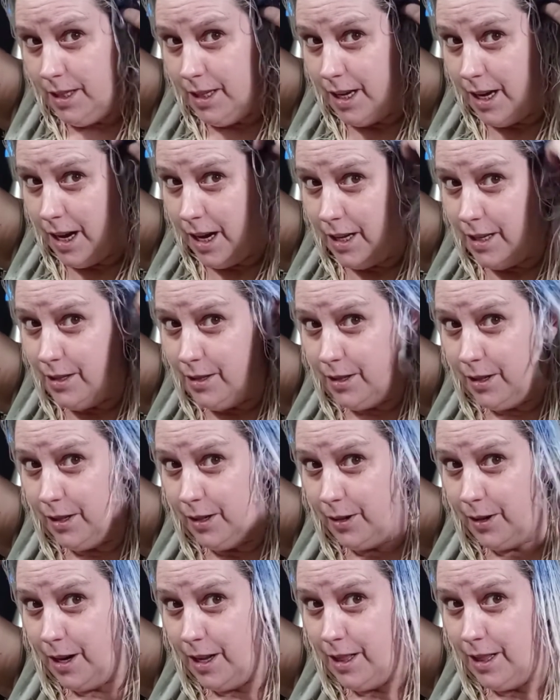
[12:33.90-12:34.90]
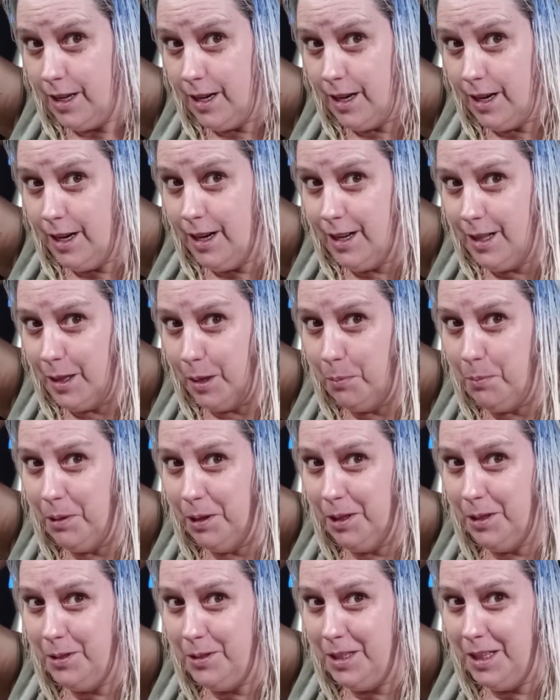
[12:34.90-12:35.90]
yeah, you can look right there. The
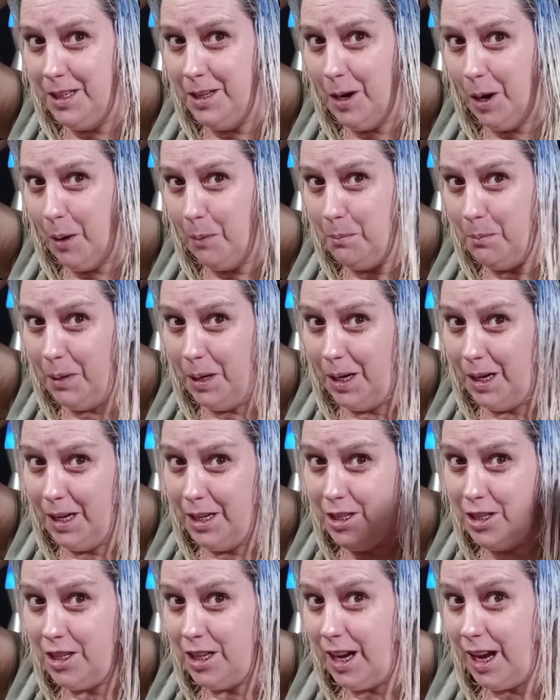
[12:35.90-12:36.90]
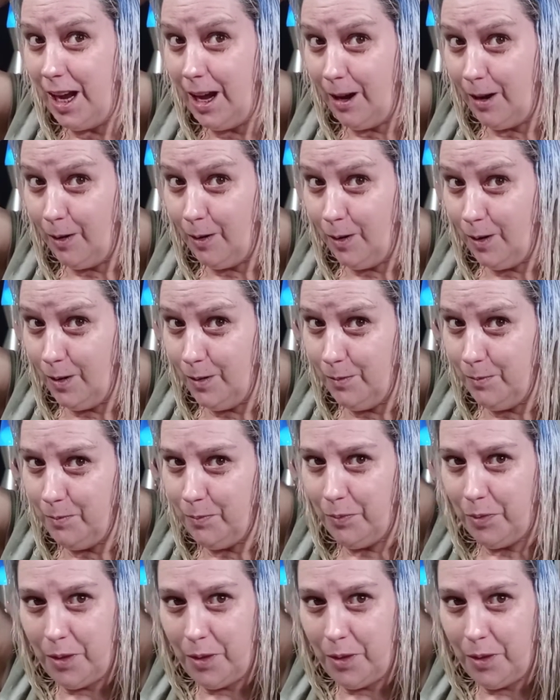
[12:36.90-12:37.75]
blue did not budge at all.